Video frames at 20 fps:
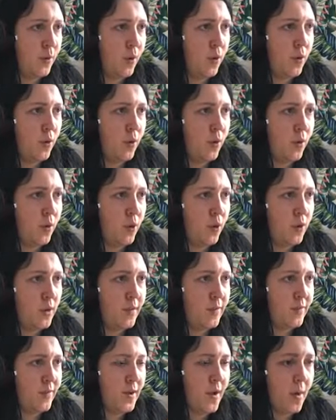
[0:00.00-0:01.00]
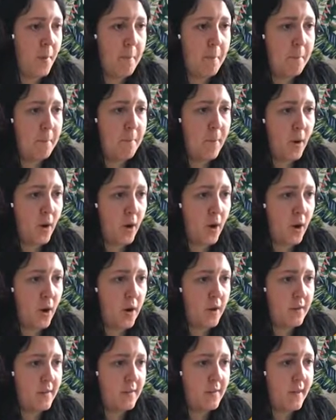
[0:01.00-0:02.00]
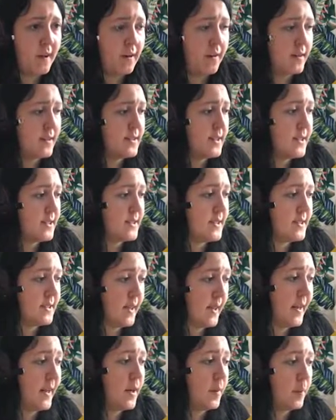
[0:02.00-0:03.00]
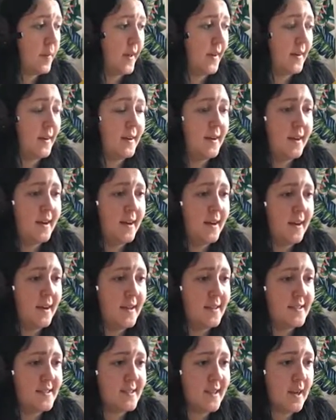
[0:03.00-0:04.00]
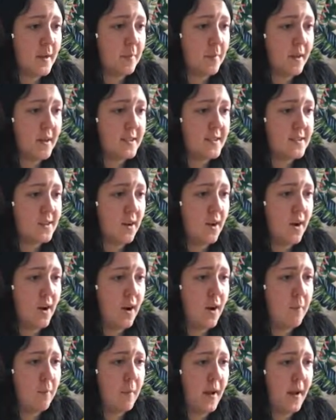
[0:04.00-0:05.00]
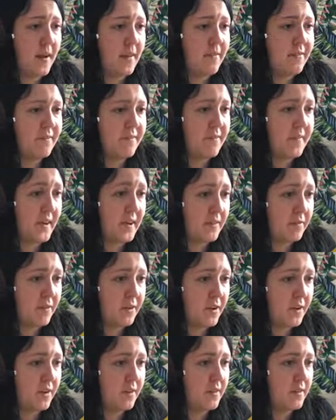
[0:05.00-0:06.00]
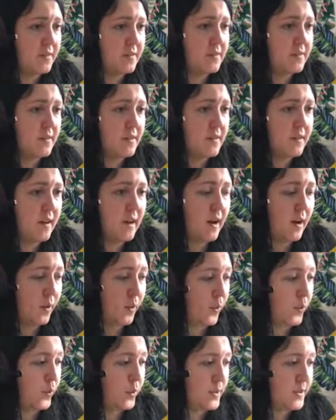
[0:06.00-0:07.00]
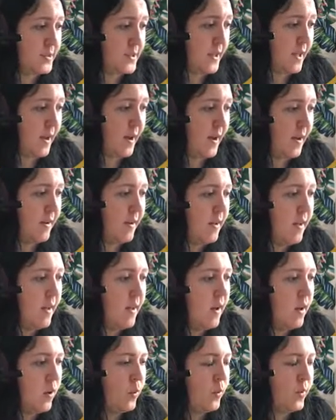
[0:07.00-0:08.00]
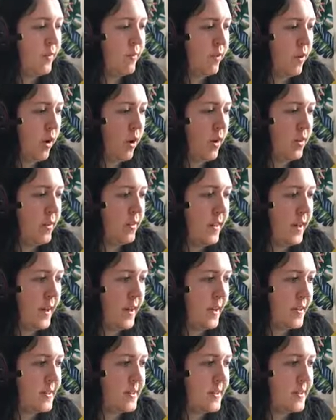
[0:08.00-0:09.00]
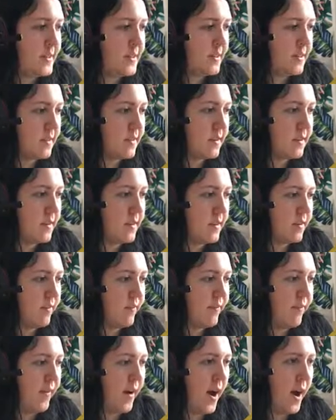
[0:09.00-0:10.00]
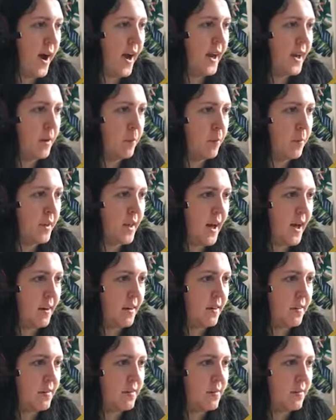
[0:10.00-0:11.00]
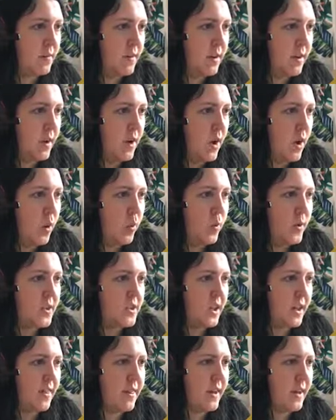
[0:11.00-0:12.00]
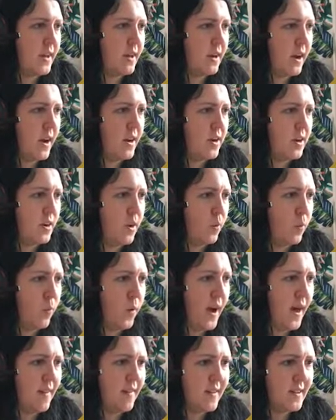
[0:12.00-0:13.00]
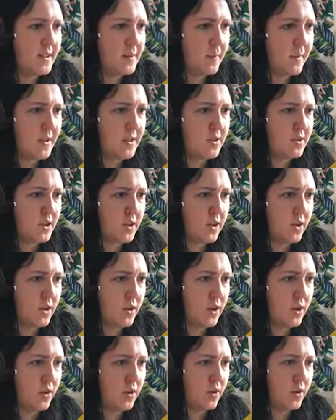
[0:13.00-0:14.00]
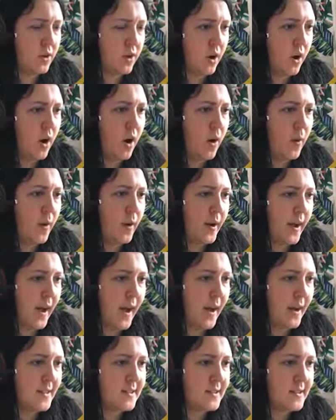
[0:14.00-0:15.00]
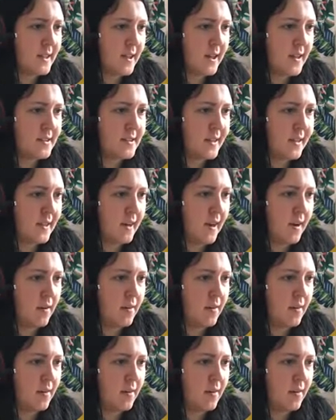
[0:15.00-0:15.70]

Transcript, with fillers: all of them, but there is a snake plant in here, and snake plants are my favourite. How cool is that? We've got this vine plant, which I think, I don't know where that's meant to go. Oh, okay, I see, I see now.